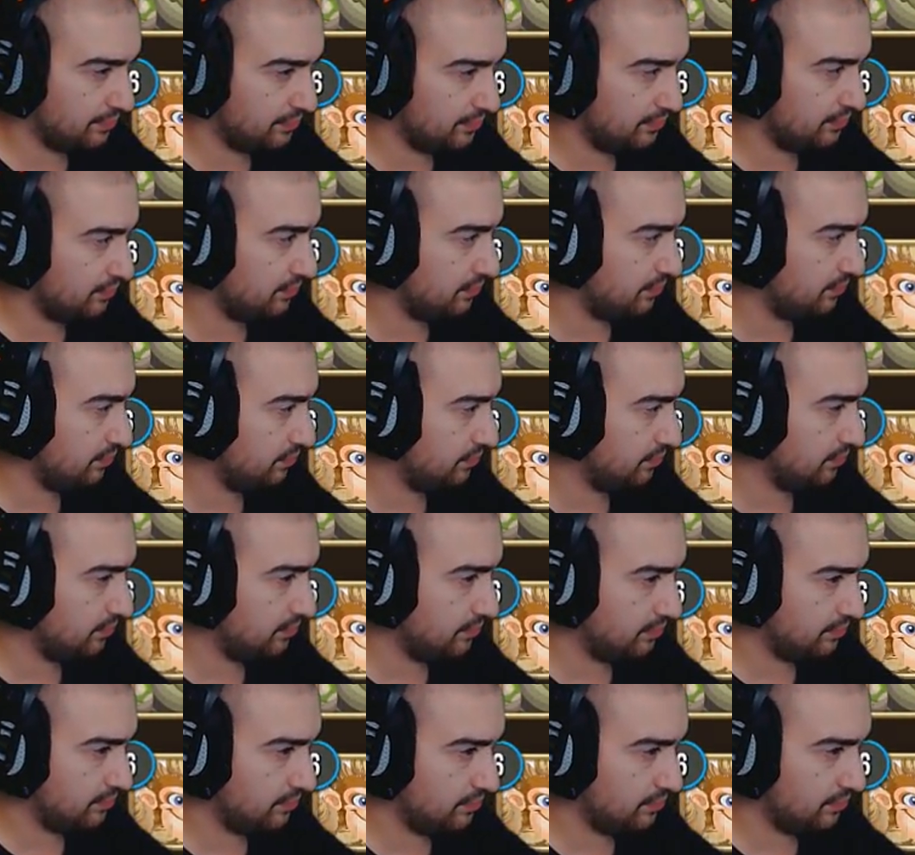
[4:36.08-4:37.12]

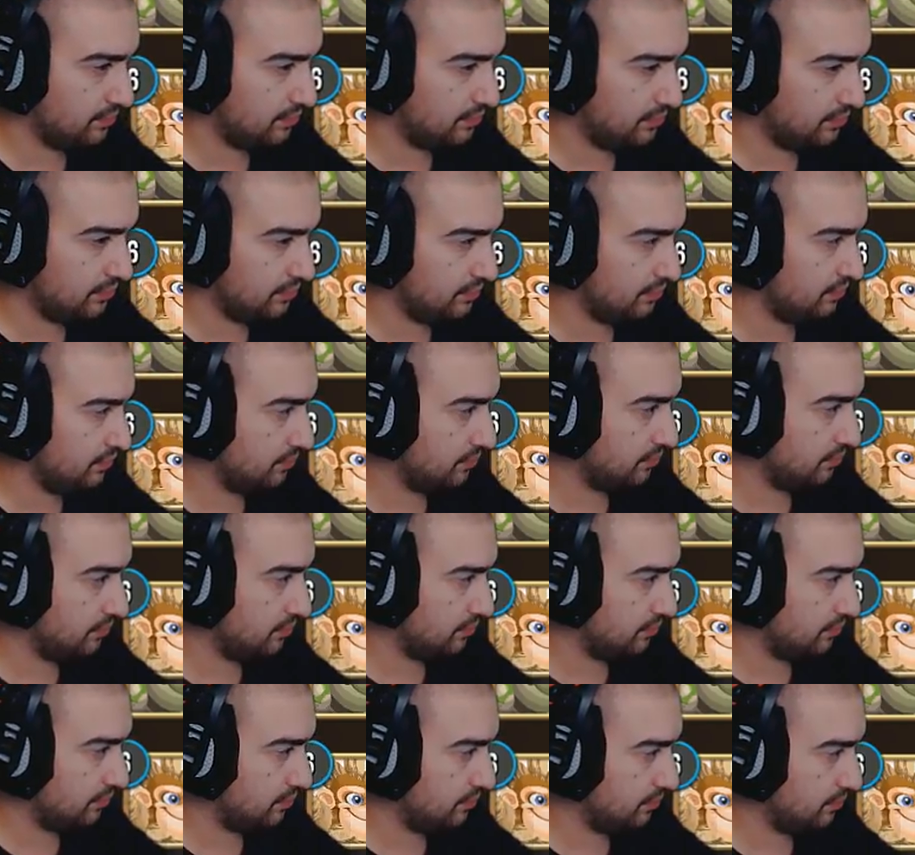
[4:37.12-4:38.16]

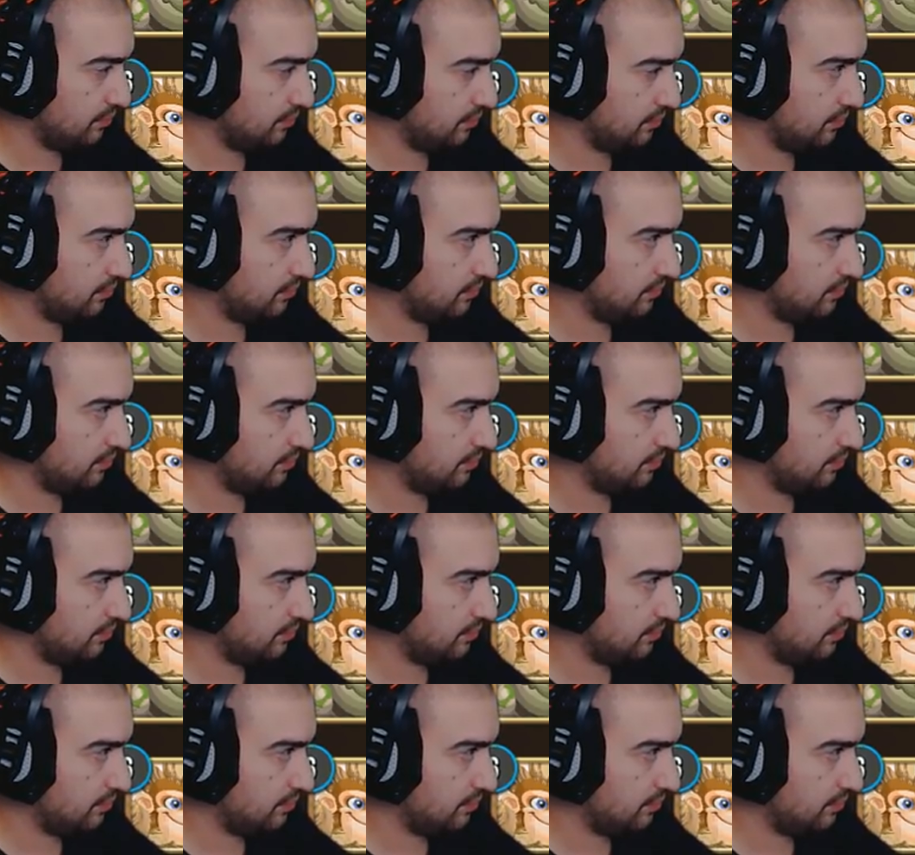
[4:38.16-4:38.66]
[no speech]